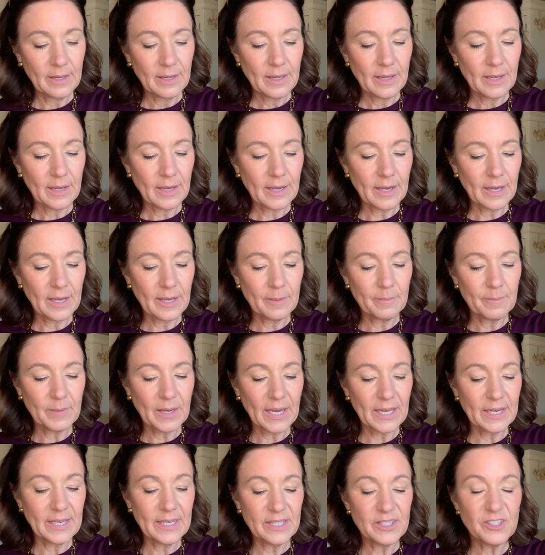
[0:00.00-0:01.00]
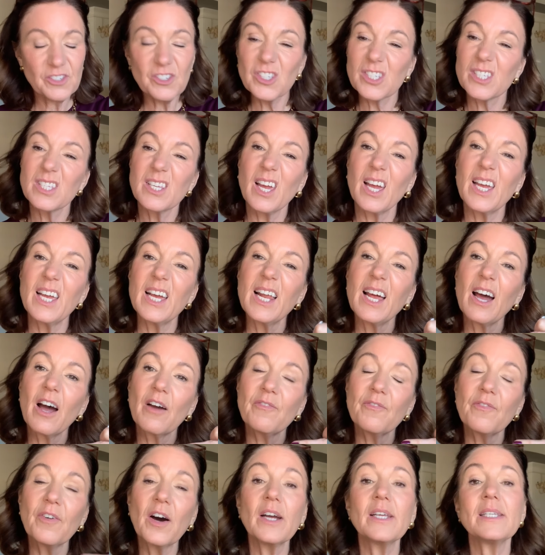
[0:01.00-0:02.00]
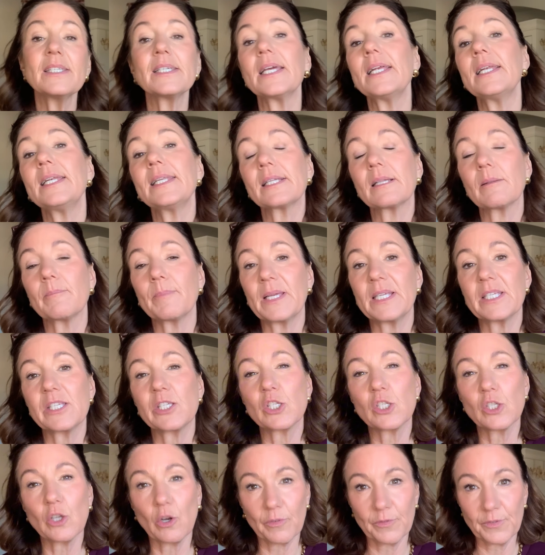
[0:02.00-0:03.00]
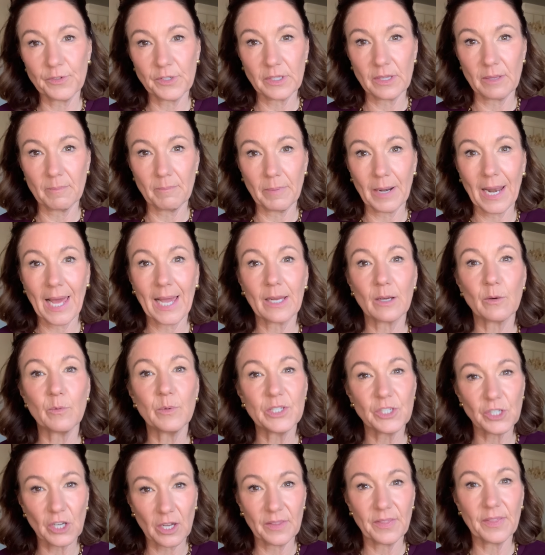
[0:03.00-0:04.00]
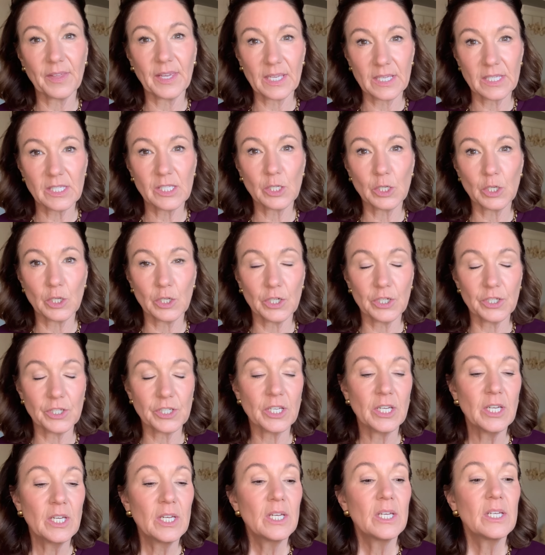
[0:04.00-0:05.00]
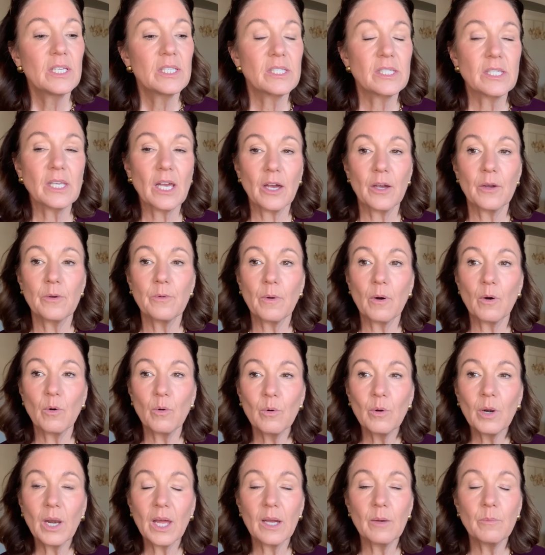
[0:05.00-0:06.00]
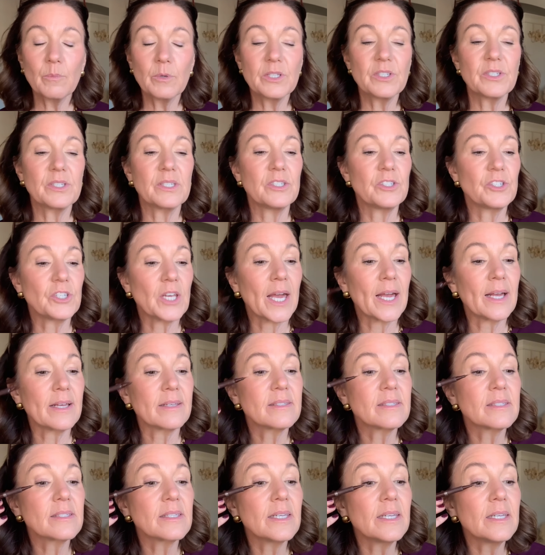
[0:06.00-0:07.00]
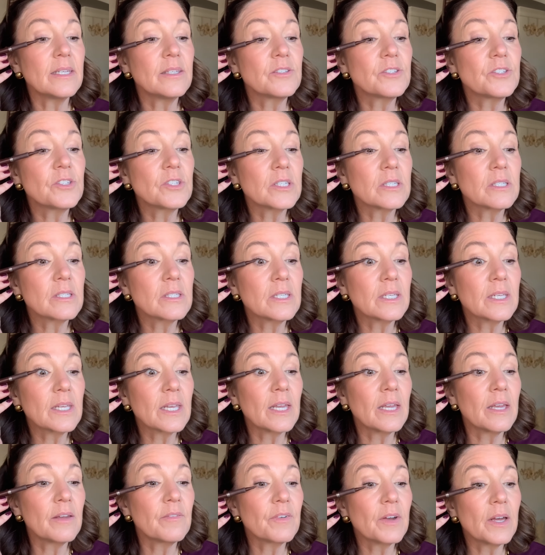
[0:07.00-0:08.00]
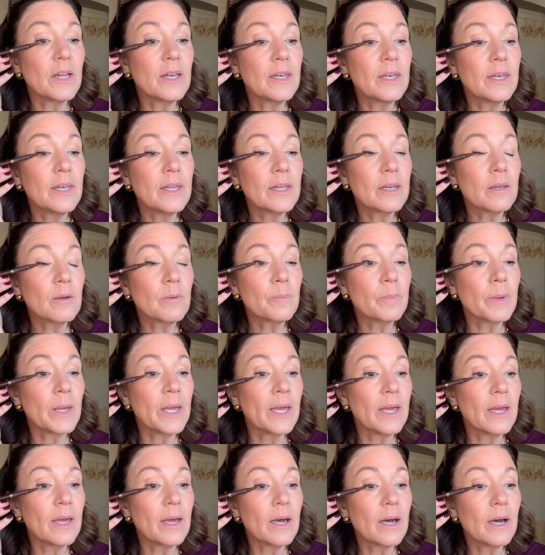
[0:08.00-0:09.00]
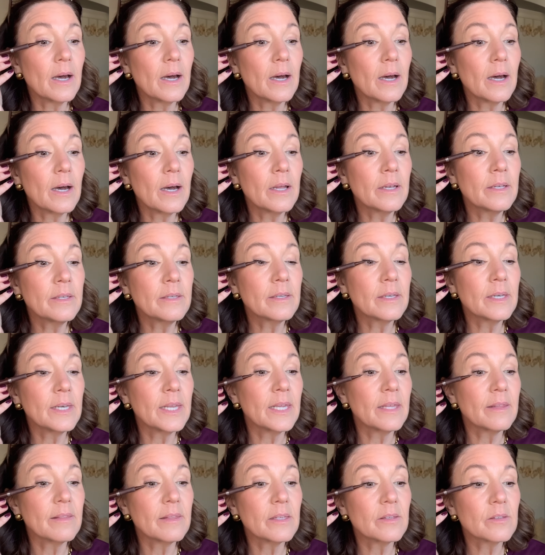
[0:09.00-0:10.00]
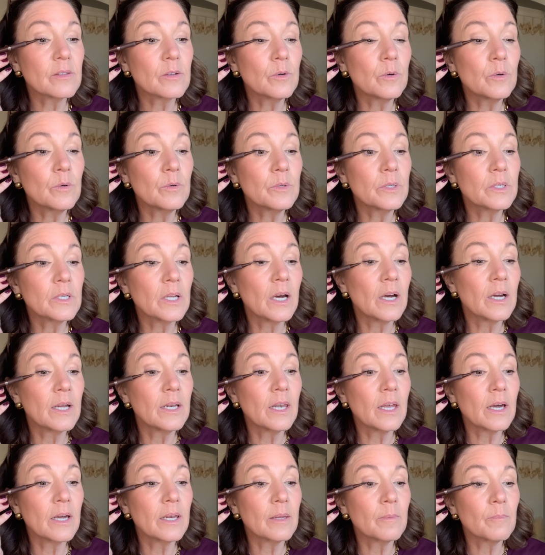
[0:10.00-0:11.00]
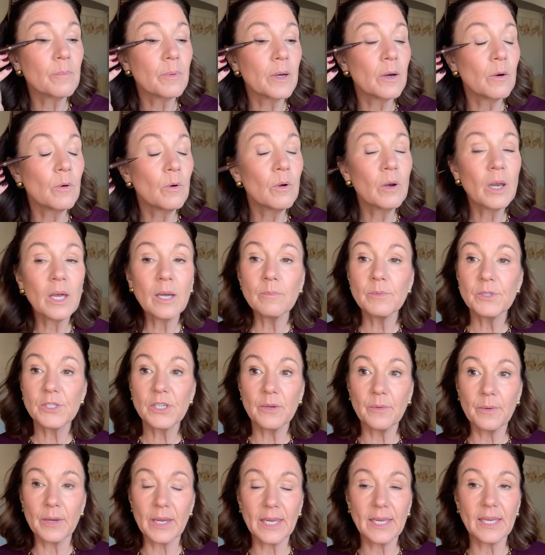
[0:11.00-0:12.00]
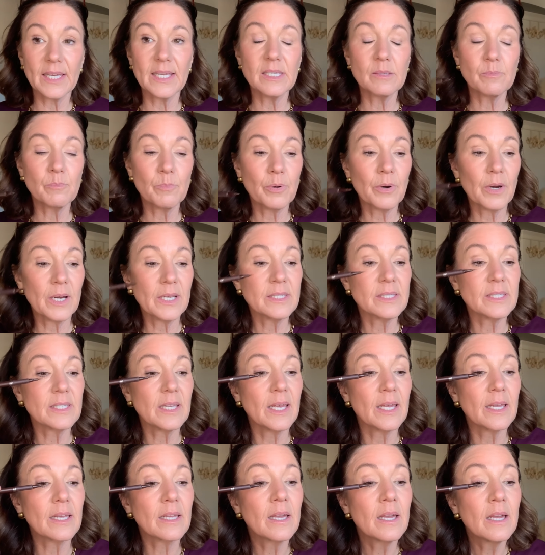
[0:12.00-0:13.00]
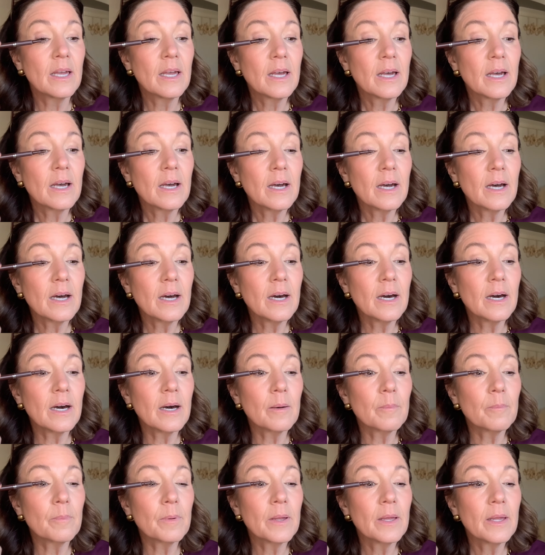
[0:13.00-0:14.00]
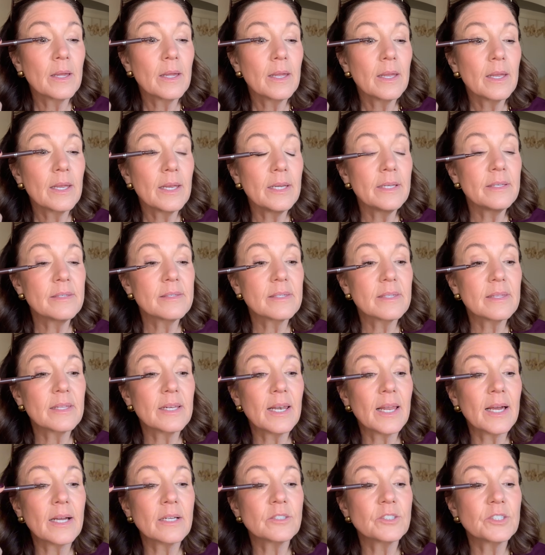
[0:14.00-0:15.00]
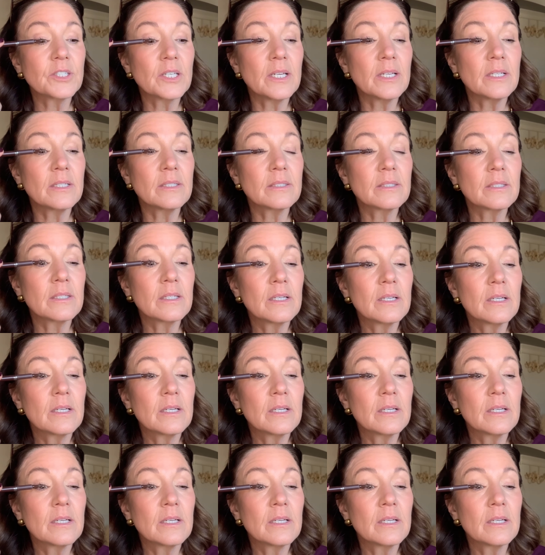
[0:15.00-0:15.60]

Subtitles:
and it's just, I find it a little bit softer than black, which I think is good. So all I would suggest is just to give a little bit underneath. It's called tight lining, but all I'm doing is pressing up into the lashes